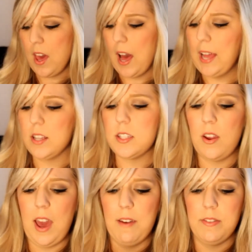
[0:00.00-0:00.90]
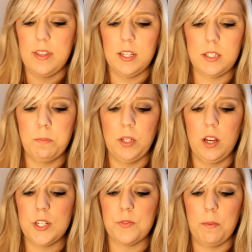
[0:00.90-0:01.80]
I also have this
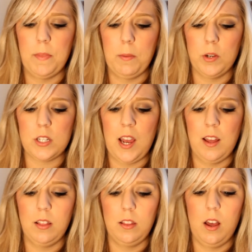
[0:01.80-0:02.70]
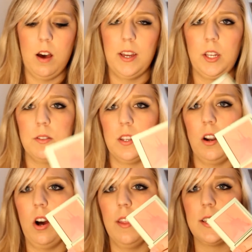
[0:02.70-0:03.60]
blush from them, which I love. I use it
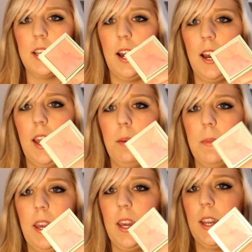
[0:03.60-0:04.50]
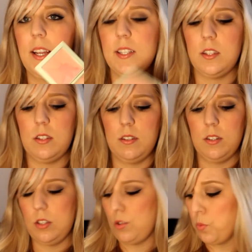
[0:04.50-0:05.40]
all the time, and it's
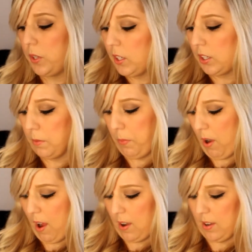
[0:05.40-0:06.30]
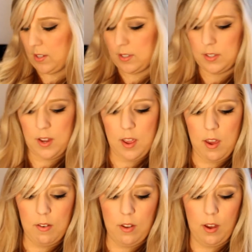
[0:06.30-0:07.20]
just really good products
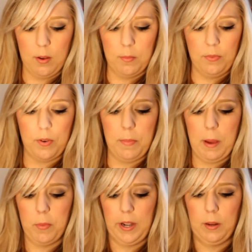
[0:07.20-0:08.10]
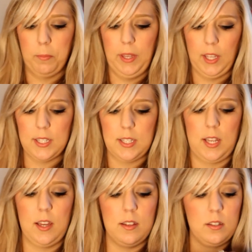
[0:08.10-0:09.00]
from that brand,
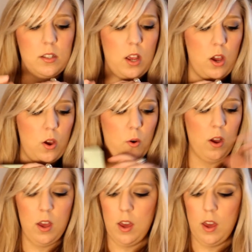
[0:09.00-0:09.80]
Pixi. So